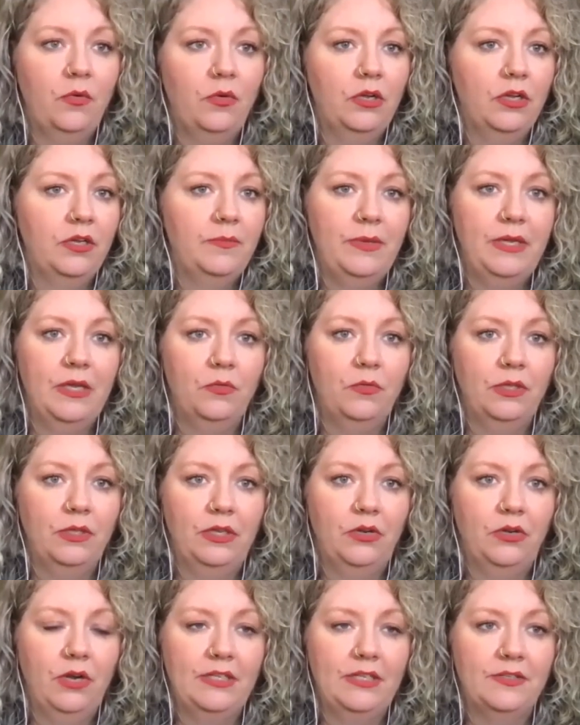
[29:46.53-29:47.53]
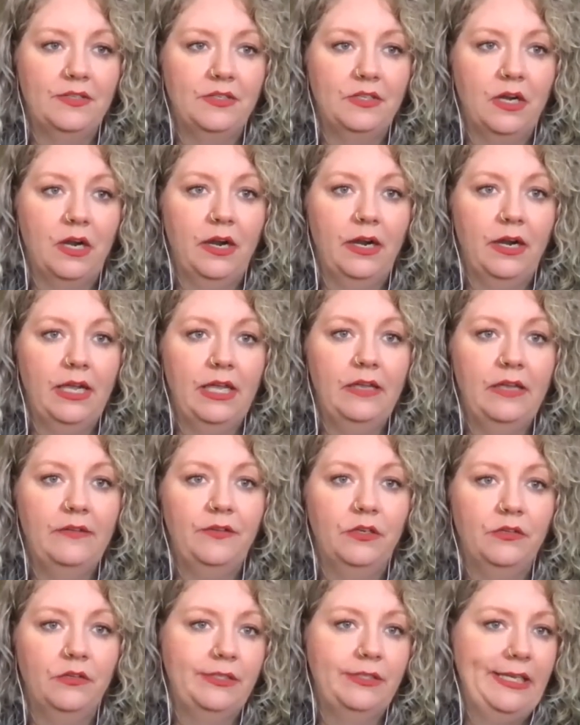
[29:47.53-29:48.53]
could be a really great start
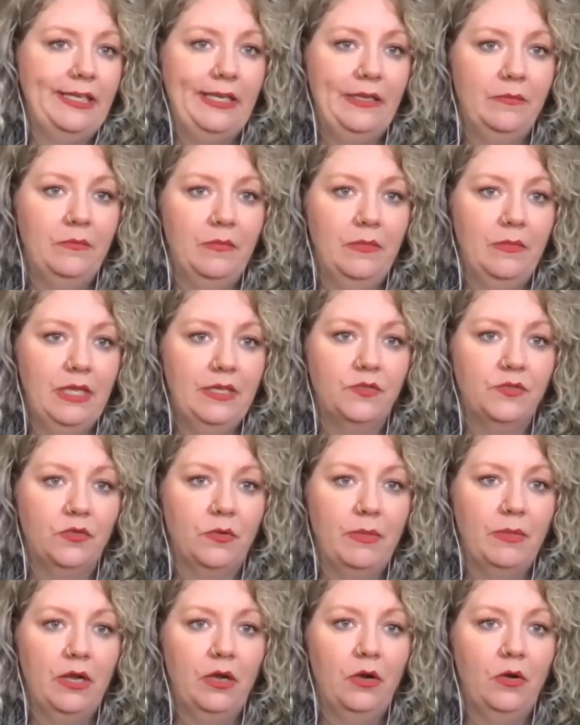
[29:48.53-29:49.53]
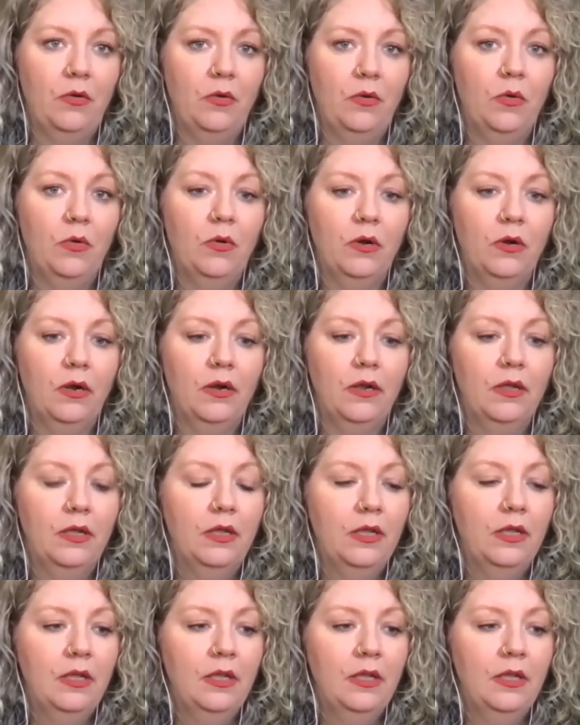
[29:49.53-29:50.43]
if your team is remote, or